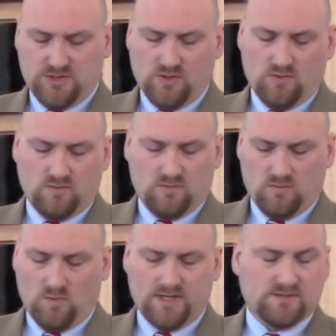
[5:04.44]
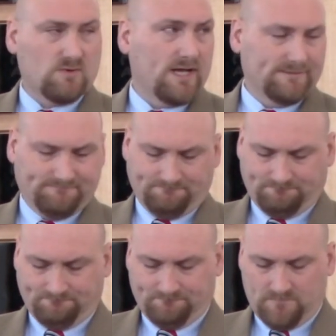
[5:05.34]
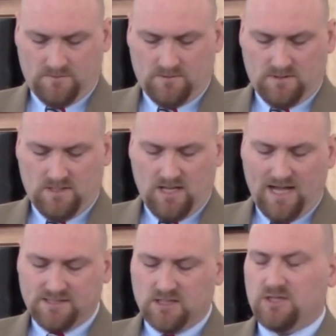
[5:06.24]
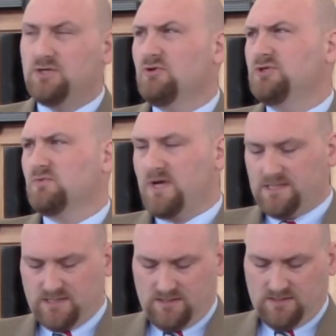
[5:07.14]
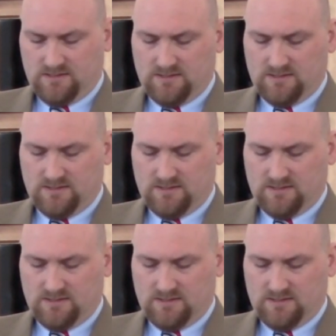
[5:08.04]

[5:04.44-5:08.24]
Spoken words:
do what is right." I took a huge risk,